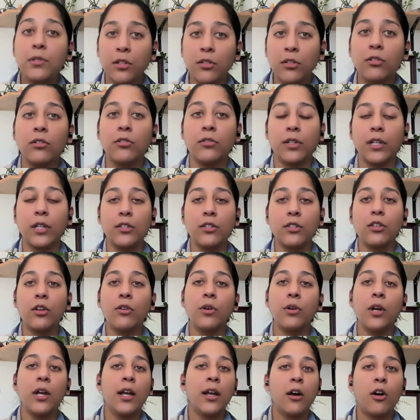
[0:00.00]
Absolutely.
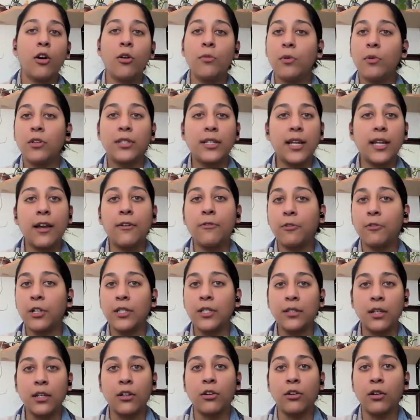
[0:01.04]
So almost
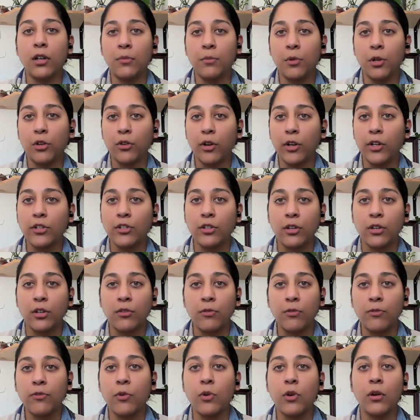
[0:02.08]
every single
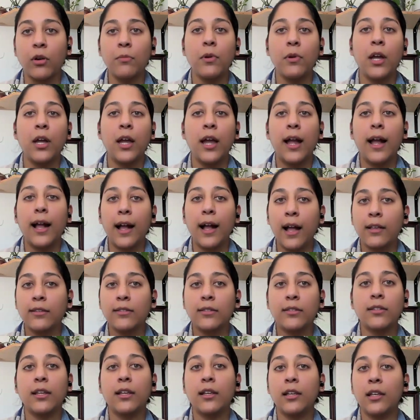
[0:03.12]
immigration form
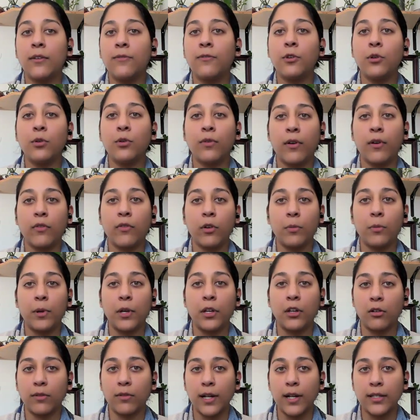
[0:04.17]
asks if you've ever
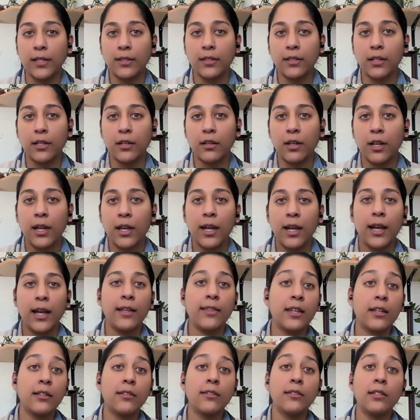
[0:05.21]
been arrested.
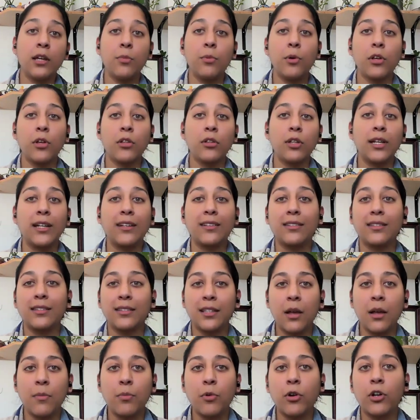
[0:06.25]
And that is typically a
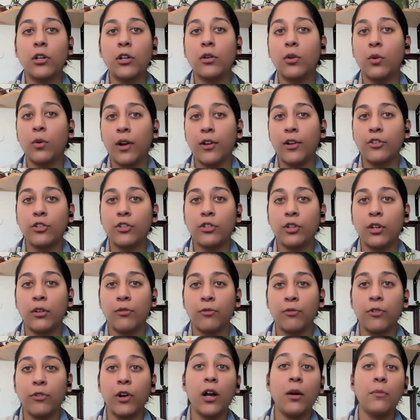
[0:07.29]
separate
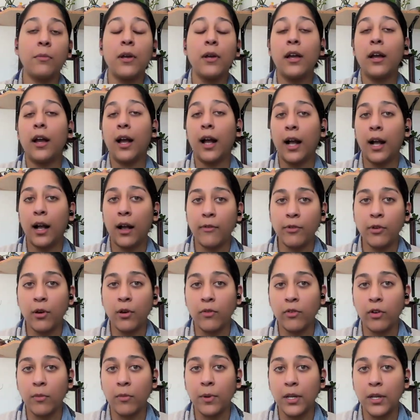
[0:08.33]
question from have
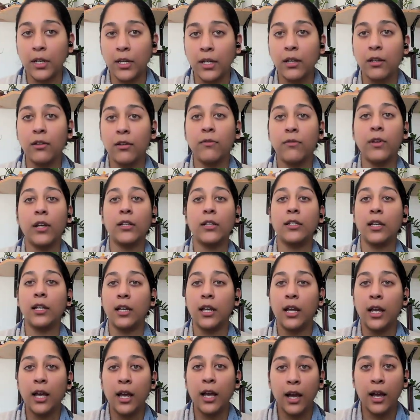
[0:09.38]
you ever been
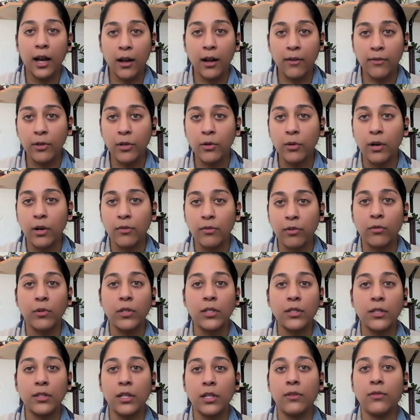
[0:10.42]
convicted? Have you ever
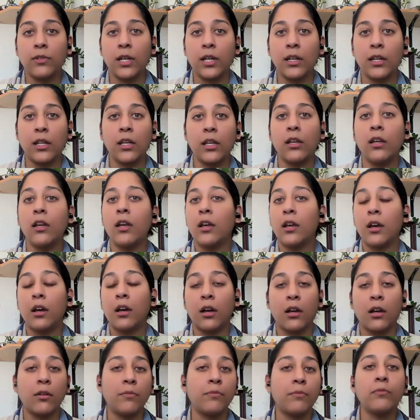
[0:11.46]
received any
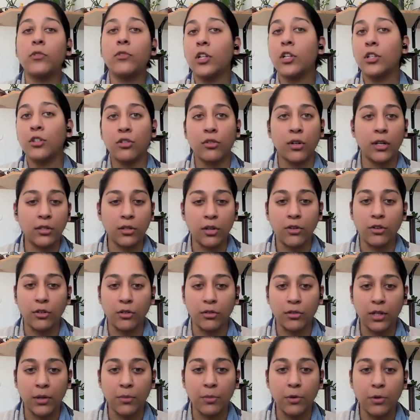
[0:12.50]
constraints on
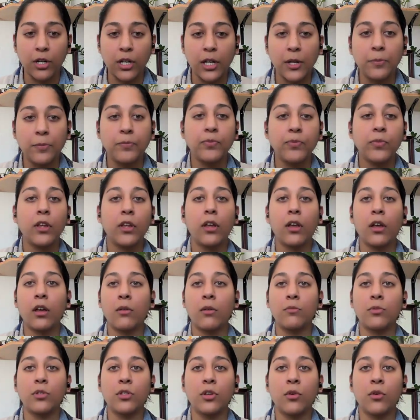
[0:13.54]
your liberty?
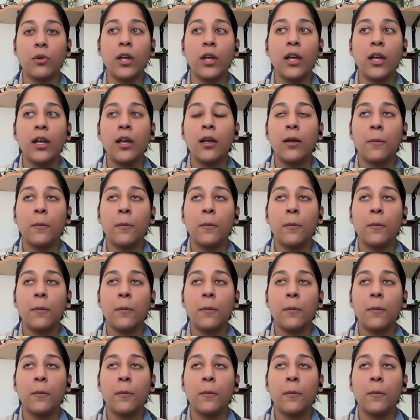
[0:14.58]
So